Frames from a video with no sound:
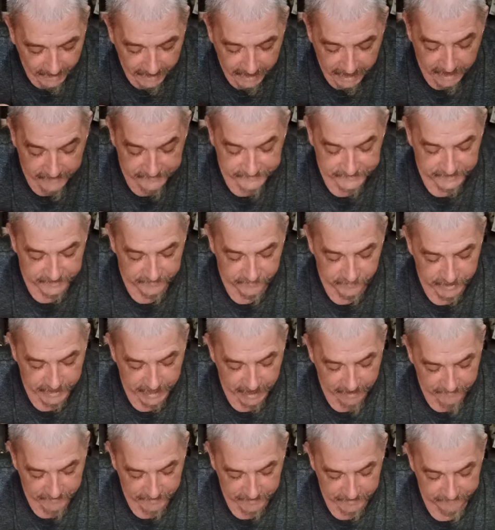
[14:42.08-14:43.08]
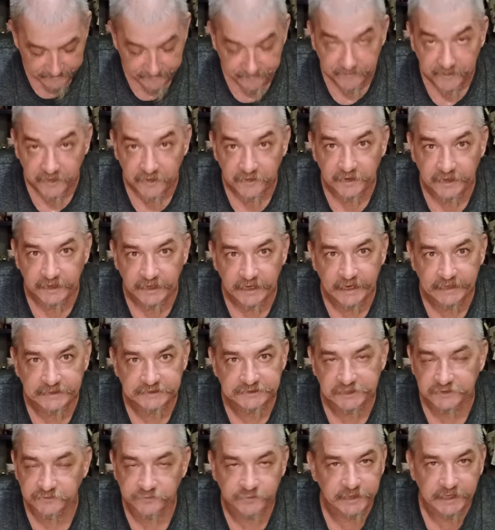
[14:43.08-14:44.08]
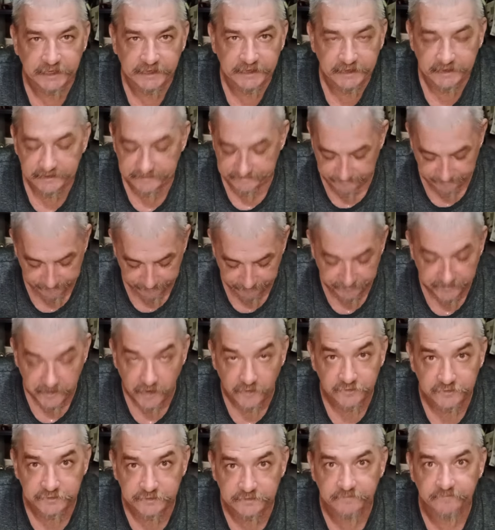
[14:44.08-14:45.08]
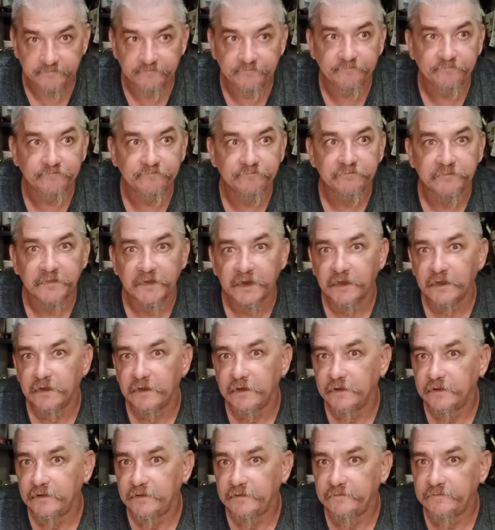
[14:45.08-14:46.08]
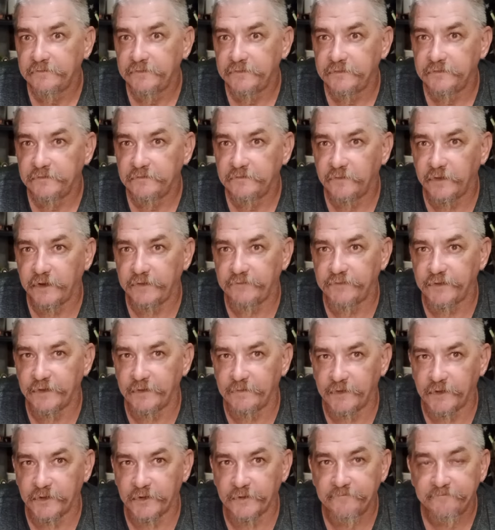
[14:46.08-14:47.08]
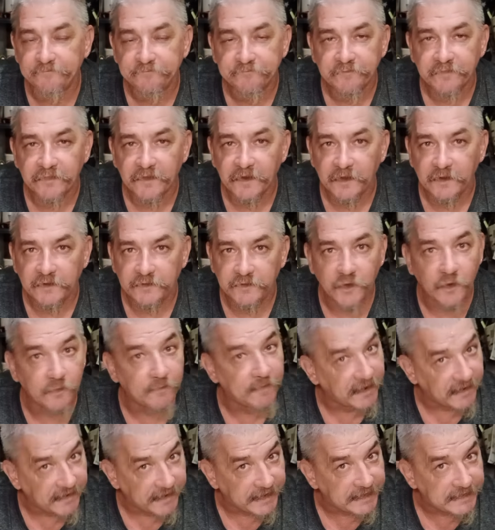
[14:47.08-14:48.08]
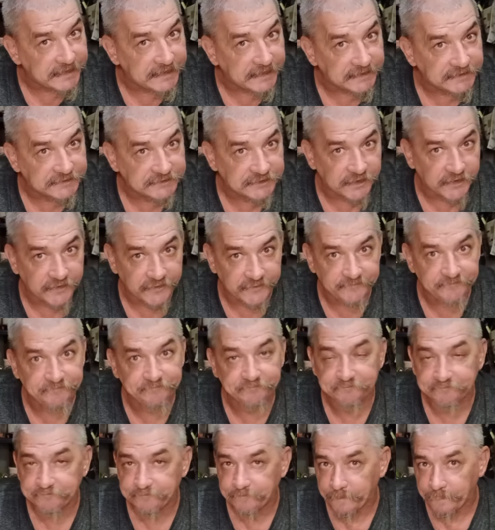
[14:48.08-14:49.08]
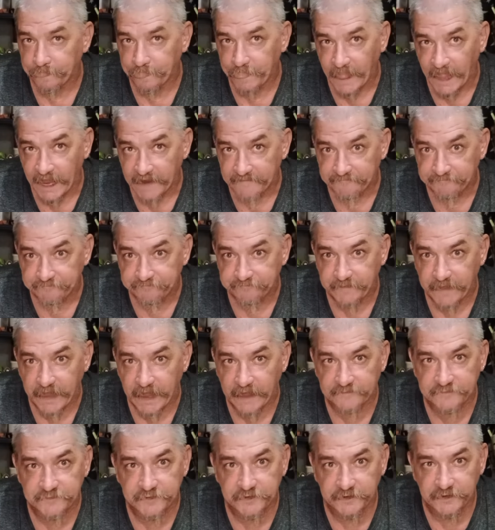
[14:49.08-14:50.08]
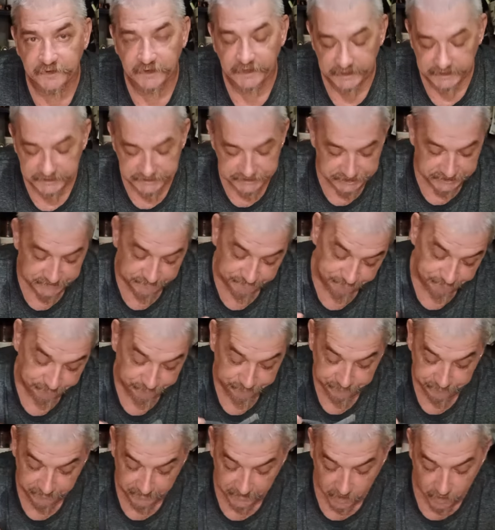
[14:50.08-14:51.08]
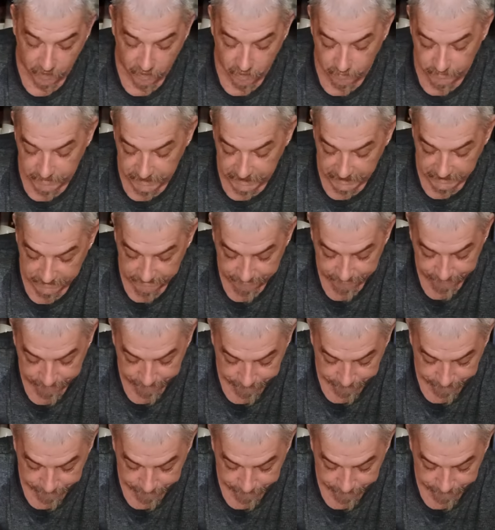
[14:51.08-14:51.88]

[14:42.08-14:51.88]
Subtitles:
Yeah, see, we have an early lunch because we don't wait for the motor. No merienda, so after your lunch, go home and eat.